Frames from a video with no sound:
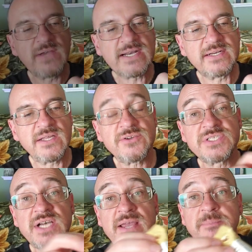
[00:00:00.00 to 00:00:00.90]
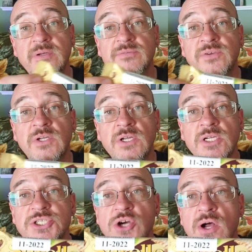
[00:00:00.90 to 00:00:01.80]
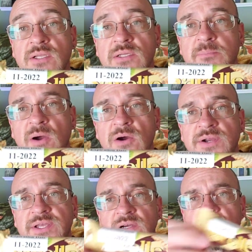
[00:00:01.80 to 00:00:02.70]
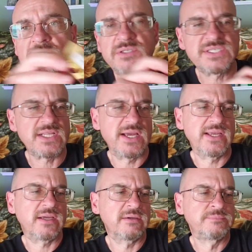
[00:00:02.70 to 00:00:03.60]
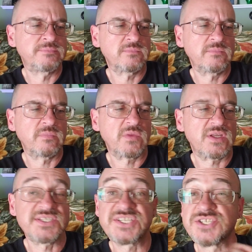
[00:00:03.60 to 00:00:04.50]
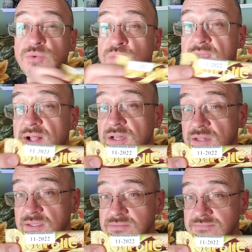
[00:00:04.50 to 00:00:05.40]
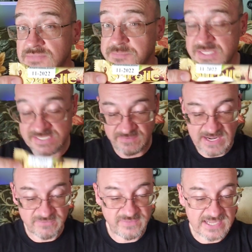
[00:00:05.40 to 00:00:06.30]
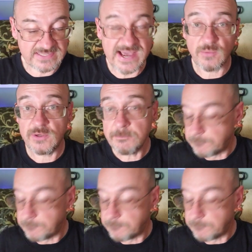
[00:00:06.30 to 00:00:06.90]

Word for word: got another type of chocolate bar here. It looks like Sorel. Let me see if I can find that one.